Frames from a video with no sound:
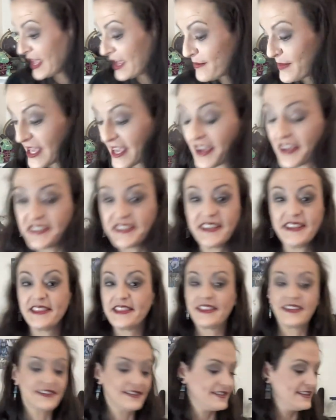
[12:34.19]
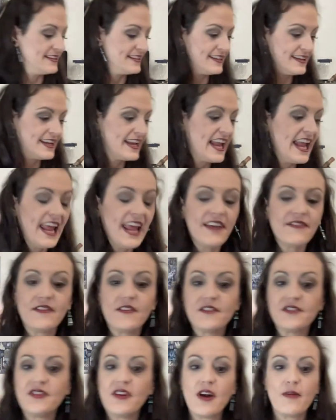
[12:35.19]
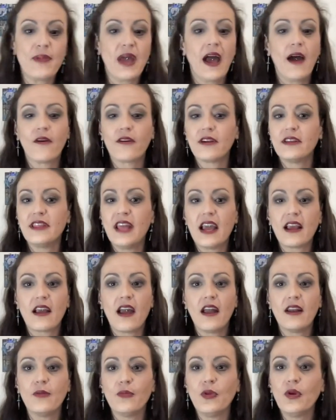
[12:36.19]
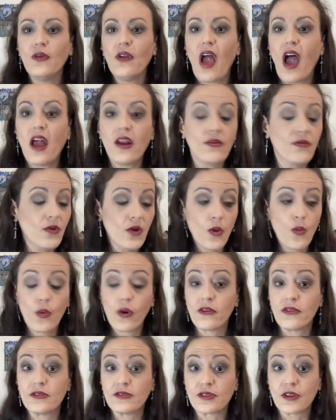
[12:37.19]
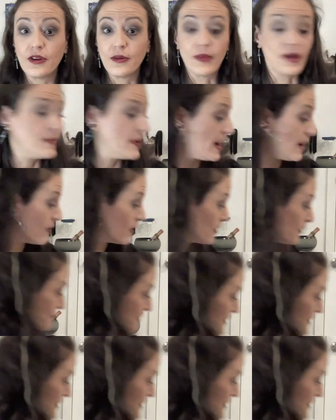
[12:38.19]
Because if there's not power in that kind of moon, I don't know where there's going to be power.